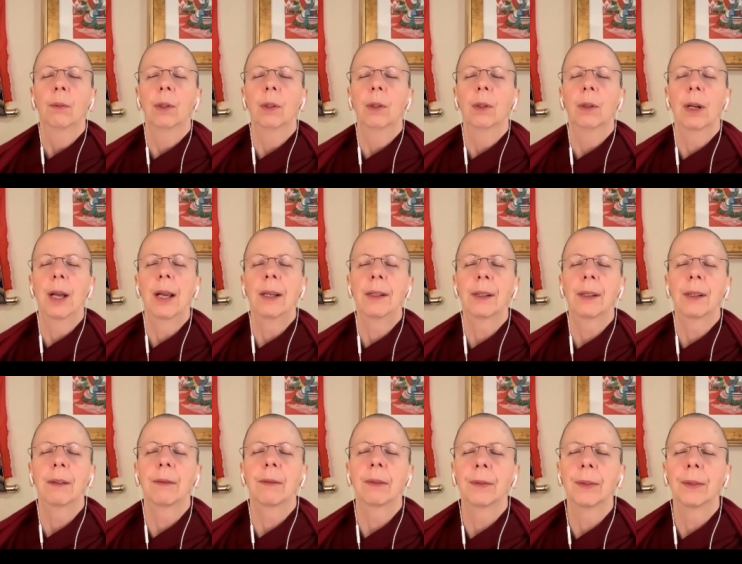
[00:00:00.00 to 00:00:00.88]
we're not
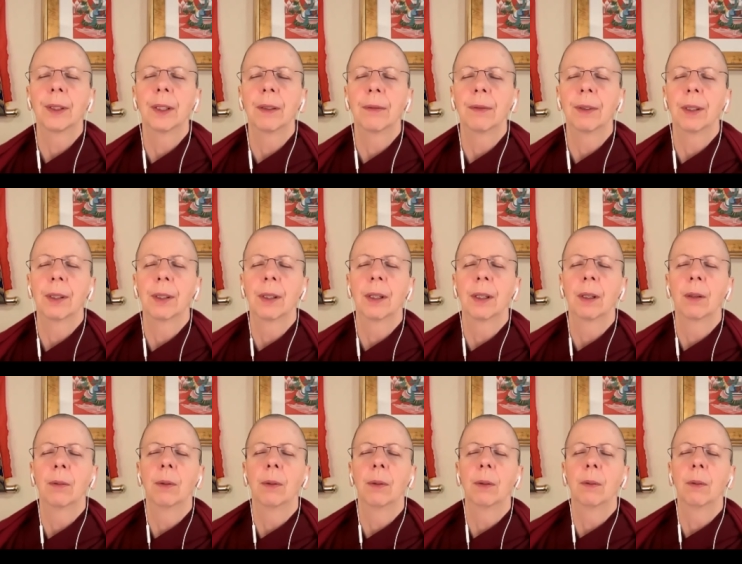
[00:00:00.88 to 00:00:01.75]
asking for forgiveness
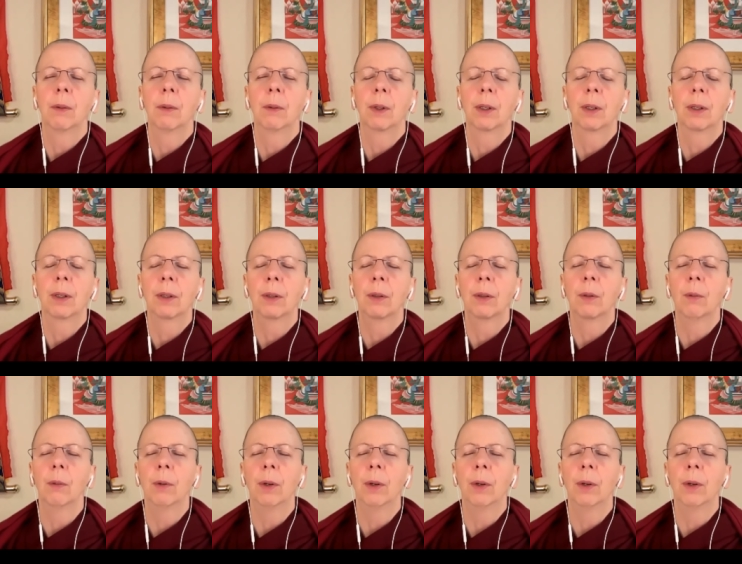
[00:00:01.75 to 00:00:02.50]
here. We want to do the